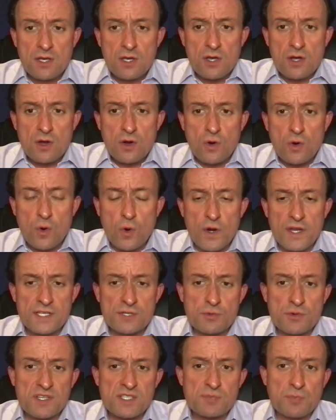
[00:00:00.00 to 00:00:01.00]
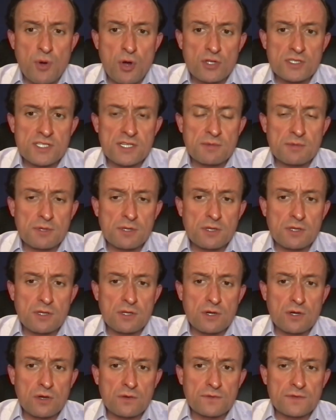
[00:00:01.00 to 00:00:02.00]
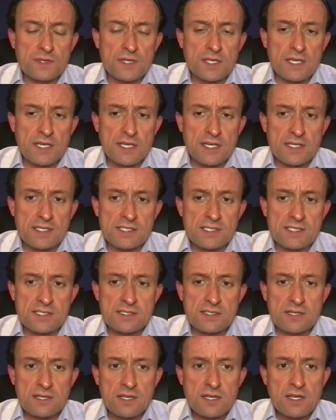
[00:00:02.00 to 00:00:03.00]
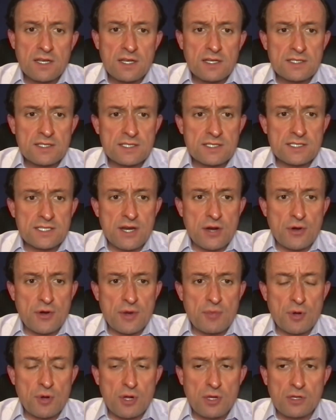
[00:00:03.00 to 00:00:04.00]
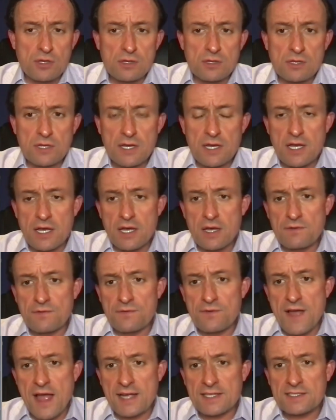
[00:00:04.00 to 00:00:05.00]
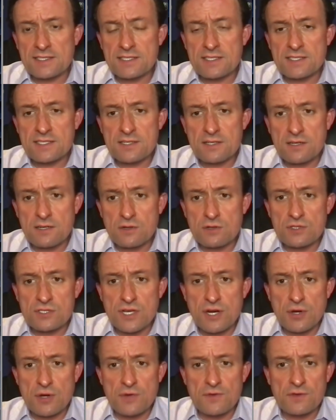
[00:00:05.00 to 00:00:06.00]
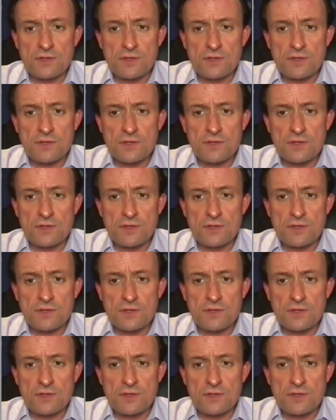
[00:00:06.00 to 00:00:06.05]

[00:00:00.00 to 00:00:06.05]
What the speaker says: who is responsible of these terrible facts or terrible